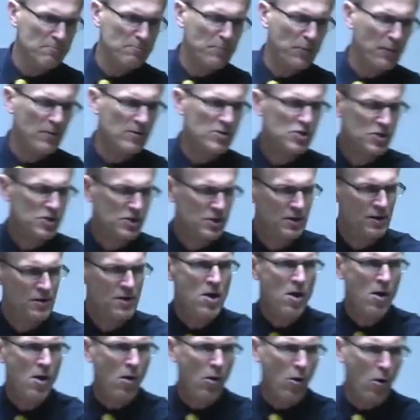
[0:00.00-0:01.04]
person
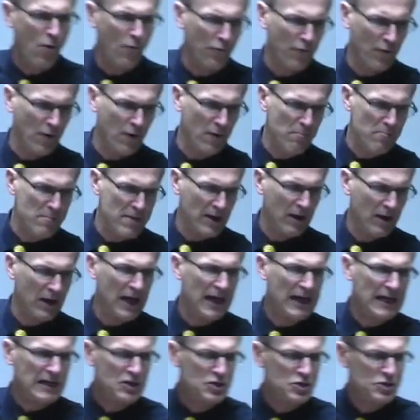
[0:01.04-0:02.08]
or for a
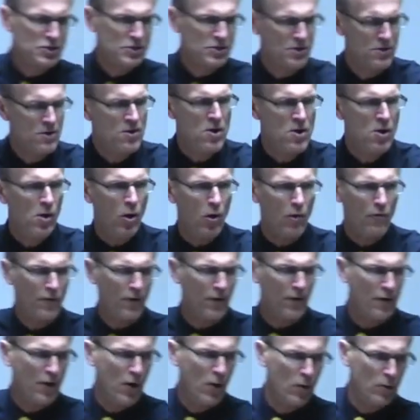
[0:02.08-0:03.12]
middle-ager or
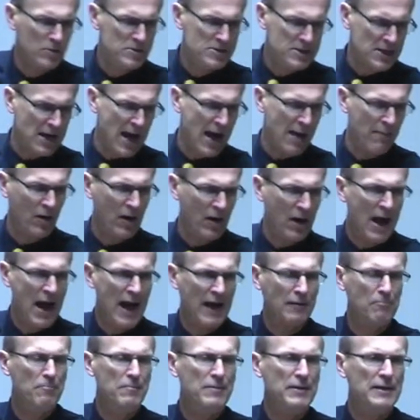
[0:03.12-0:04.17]
for an old-timer
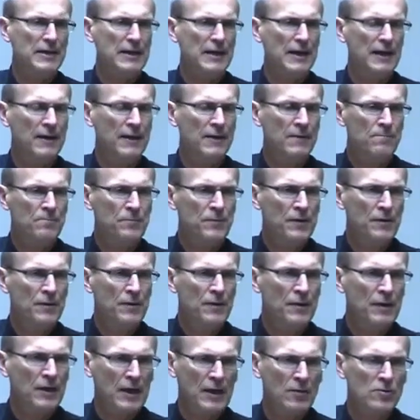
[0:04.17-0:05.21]
like me,
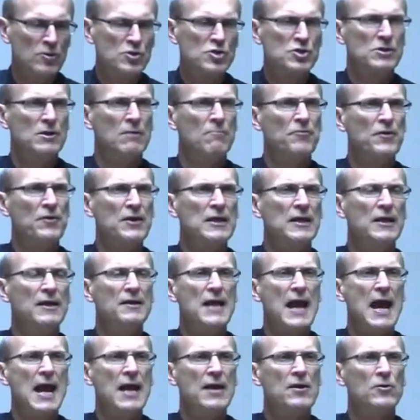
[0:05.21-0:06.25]
here's something in
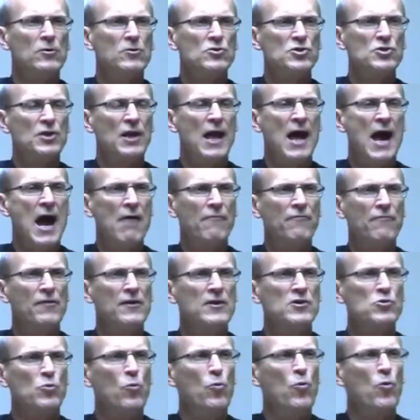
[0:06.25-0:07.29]
Daniel's life
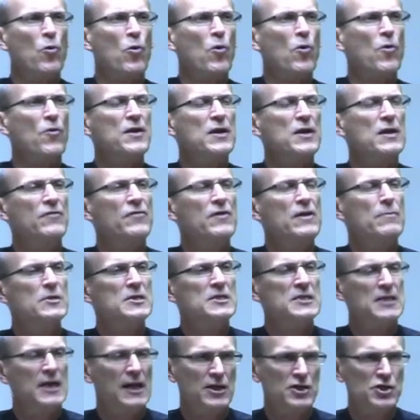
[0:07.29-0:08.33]
that's worthy of
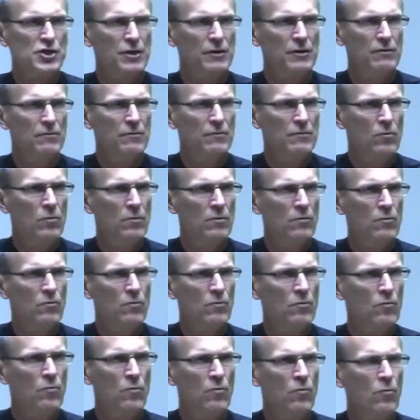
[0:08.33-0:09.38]
imitation.
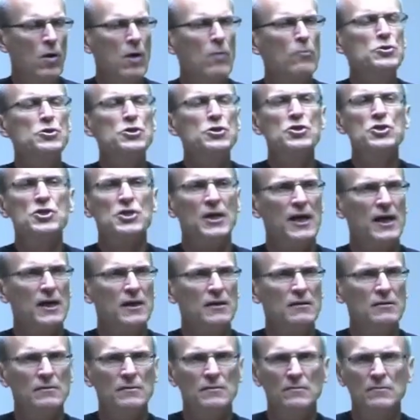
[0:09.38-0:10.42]
What would you say?
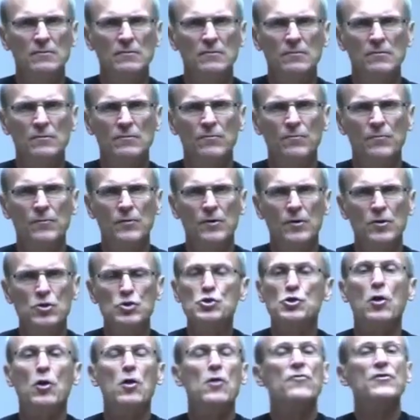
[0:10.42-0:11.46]

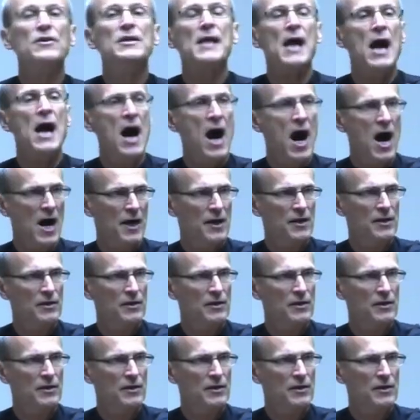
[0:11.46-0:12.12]
Serving God.